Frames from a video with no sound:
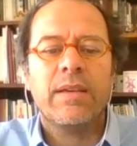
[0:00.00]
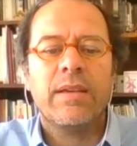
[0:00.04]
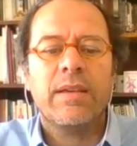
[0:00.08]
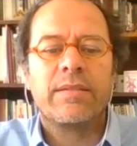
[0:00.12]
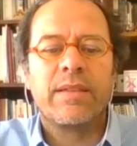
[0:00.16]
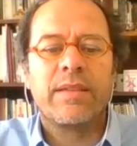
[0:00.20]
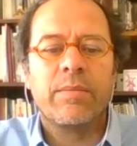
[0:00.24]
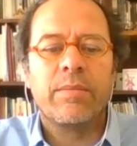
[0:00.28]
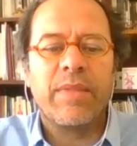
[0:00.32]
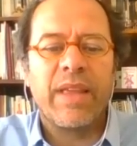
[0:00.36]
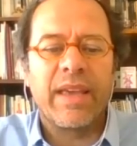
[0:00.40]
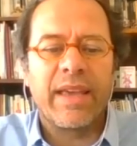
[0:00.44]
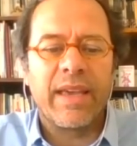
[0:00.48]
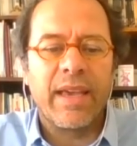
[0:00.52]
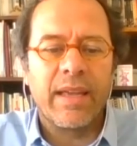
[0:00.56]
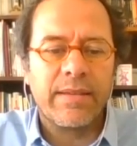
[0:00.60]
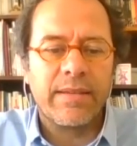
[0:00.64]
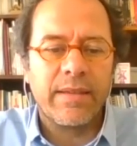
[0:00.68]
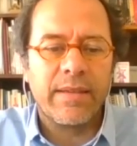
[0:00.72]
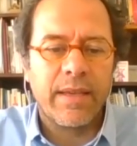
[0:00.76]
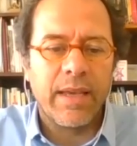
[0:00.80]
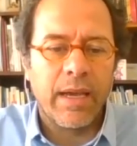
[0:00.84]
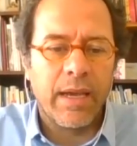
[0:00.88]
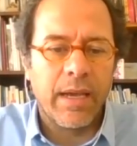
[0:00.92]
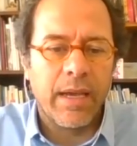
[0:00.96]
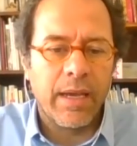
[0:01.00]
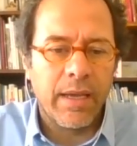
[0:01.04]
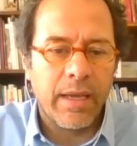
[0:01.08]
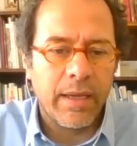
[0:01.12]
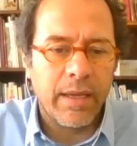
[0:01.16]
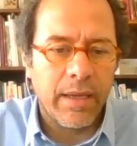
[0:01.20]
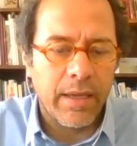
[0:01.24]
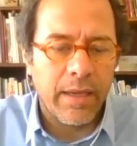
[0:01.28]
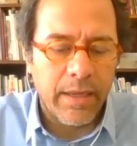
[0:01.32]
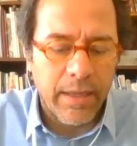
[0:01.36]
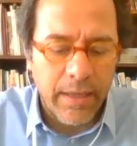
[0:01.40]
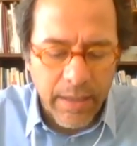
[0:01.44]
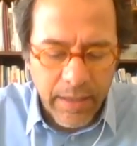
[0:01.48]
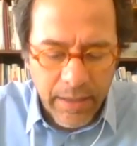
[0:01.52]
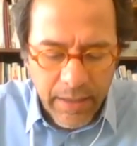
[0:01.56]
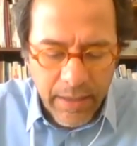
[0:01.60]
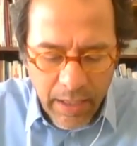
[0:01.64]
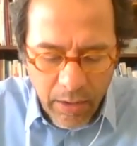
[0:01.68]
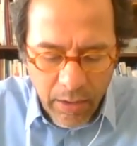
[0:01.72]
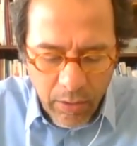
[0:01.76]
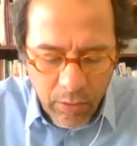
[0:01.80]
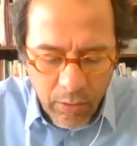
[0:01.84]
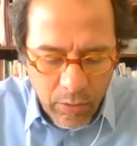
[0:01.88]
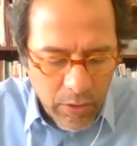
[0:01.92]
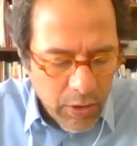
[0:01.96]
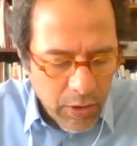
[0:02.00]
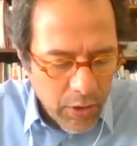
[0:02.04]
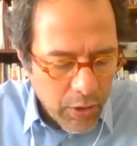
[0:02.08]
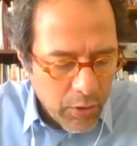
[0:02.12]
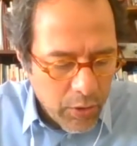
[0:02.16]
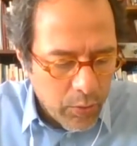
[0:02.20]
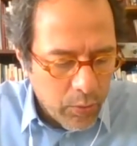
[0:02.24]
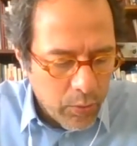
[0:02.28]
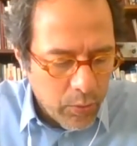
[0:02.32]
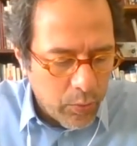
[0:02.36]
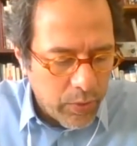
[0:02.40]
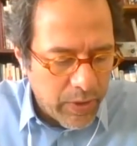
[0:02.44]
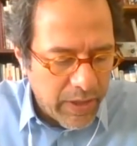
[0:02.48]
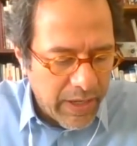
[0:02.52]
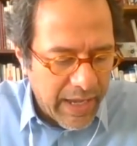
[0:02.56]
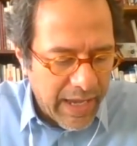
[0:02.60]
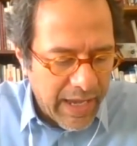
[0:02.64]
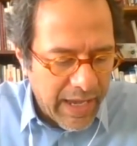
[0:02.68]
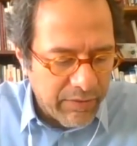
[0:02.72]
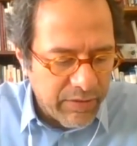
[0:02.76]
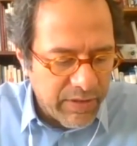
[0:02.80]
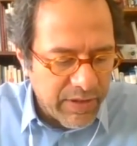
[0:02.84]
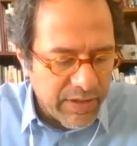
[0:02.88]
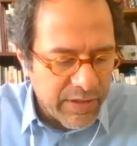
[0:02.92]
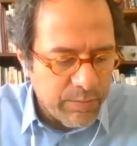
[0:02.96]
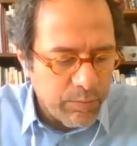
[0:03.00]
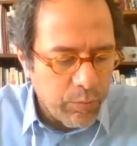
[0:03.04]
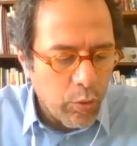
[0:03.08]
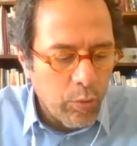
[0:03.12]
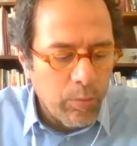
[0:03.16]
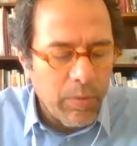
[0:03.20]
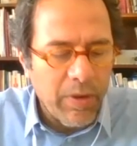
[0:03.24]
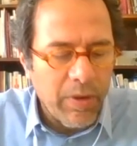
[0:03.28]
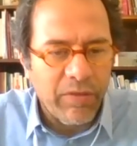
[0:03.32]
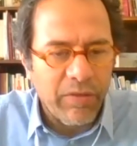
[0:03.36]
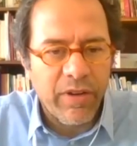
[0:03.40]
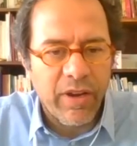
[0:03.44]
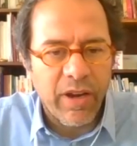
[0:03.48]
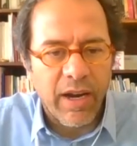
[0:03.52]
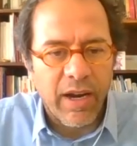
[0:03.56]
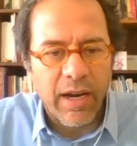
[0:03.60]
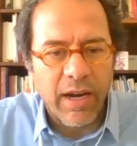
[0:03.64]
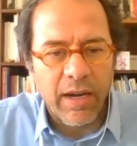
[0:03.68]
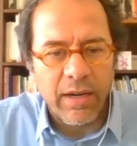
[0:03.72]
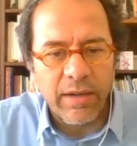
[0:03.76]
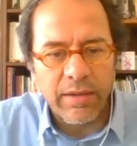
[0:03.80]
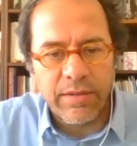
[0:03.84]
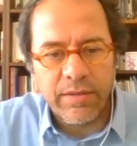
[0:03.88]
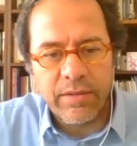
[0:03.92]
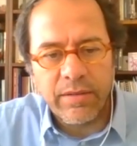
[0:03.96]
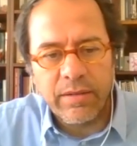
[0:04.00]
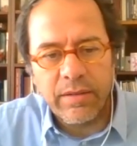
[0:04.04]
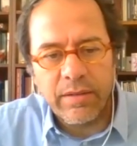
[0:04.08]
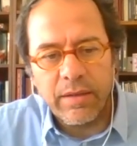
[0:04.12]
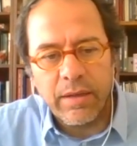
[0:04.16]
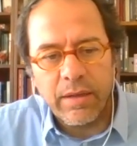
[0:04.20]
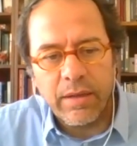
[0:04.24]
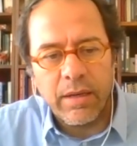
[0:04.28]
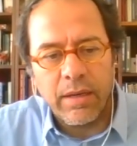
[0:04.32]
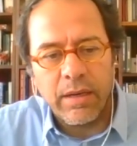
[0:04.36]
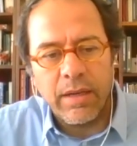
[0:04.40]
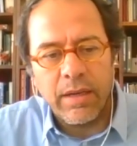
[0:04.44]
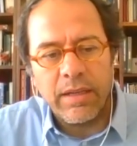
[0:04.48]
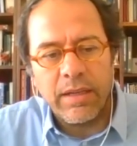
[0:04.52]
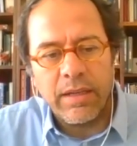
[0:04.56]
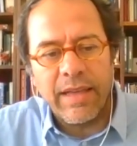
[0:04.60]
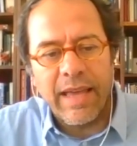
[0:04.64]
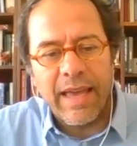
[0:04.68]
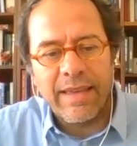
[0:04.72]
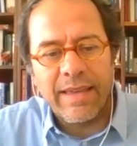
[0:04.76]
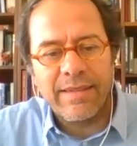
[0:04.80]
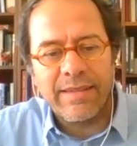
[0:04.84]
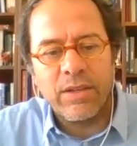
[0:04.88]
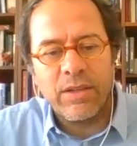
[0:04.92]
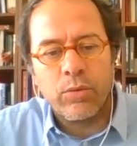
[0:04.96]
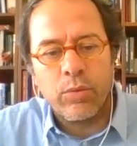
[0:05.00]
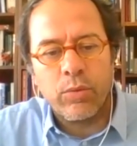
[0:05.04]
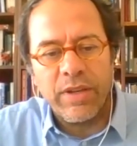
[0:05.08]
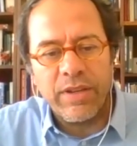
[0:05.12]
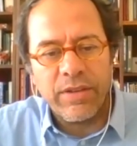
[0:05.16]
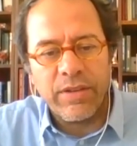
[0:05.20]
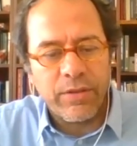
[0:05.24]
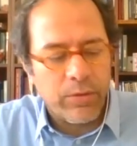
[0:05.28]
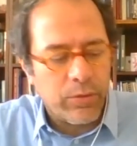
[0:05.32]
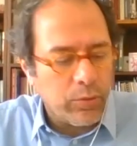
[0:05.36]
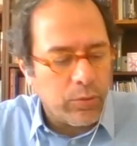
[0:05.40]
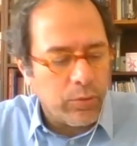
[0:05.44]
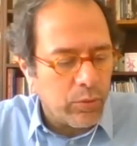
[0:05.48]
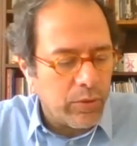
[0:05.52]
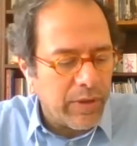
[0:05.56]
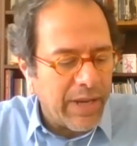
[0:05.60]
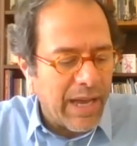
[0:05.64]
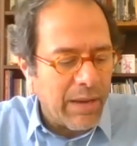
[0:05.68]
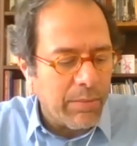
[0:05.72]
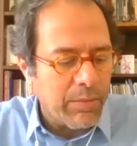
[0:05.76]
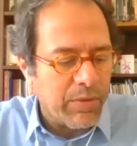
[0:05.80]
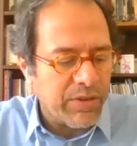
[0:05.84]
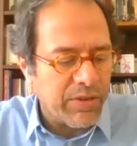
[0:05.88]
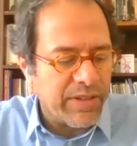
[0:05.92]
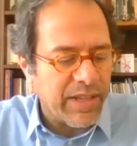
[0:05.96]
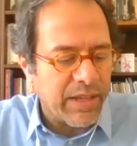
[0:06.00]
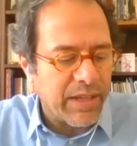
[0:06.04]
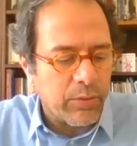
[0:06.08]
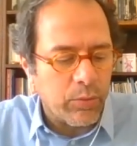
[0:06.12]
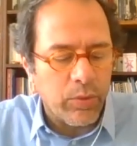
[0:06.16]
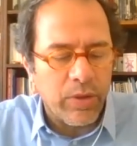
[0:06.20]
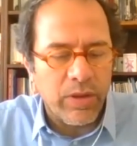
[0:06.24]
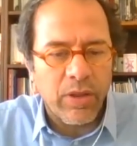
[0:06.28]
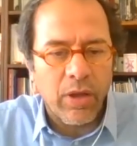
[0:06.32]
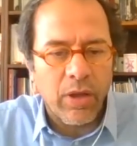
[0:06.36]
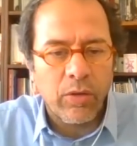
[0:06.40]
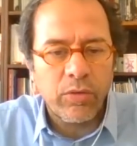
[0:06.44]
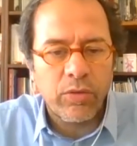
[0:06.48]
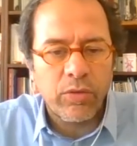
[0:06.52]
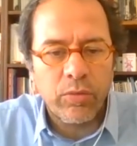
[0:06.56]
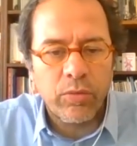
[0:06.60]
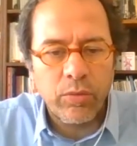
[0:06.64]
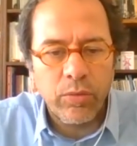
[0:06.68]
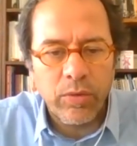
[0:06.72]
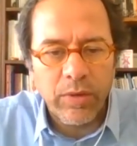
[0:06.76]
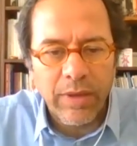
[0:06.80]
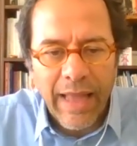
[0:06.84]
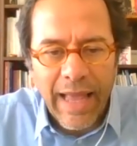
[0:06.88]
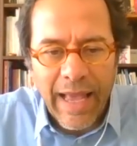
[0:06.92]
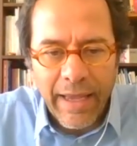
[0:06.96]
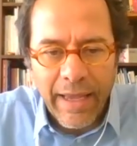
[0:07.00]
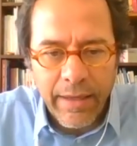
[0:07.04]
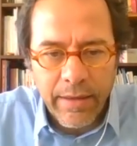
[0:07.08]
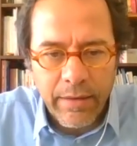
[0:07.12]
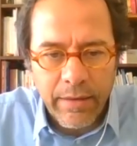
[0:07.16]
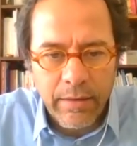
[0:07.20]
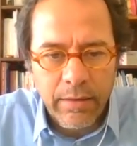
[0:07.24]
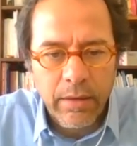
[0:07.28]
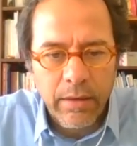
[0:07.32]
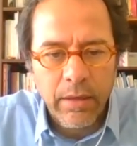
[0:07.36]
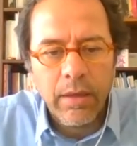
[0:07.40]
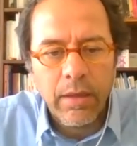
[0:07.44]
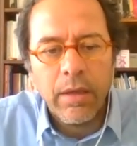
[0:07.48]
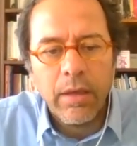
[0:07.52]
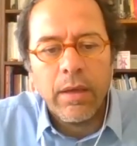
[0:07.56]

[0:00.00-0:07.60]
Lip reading: some decades ago, we have this boom of cars. It has increased to numbers that we don't like.